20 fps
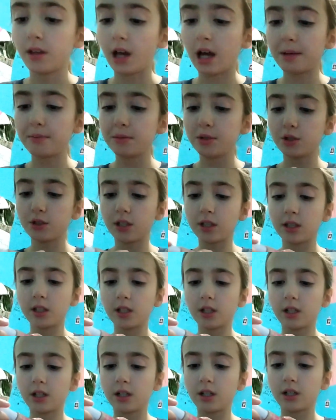I'm using
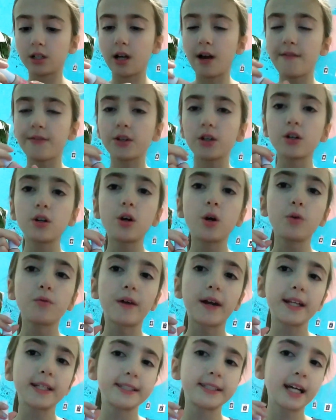the CoverGirl
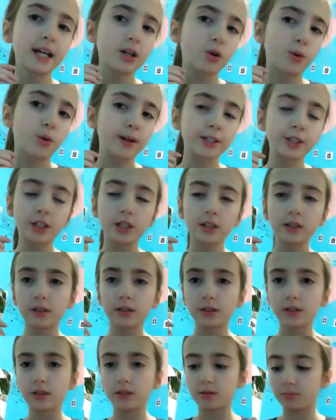Ready Set
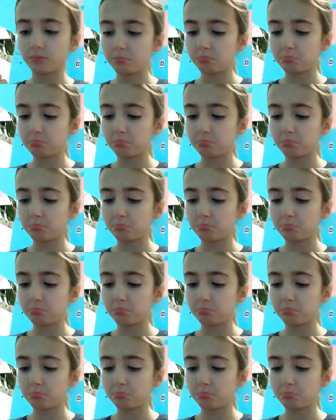Gorgeous,